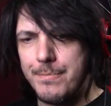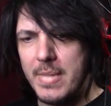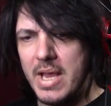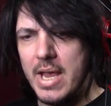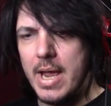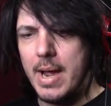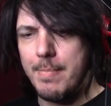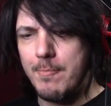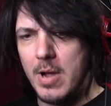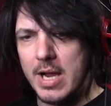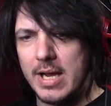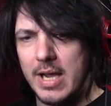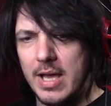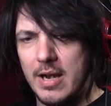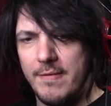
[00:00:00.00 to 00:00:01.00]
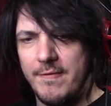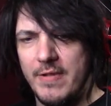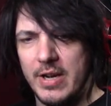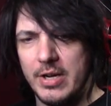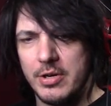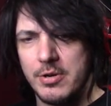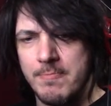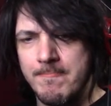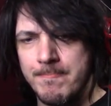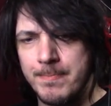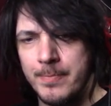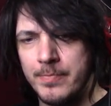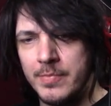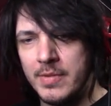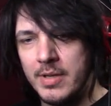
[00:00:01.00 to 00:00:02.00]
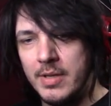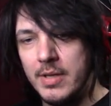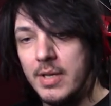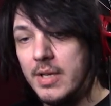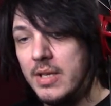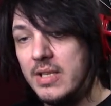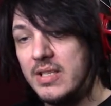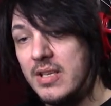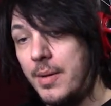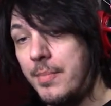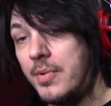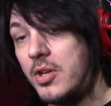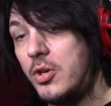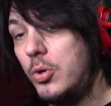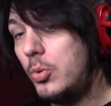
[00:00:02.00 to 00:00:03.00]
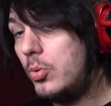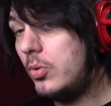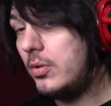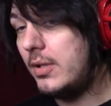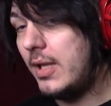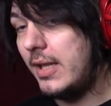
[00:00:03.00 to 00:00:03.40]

Yeah, I kind of figured. Some cool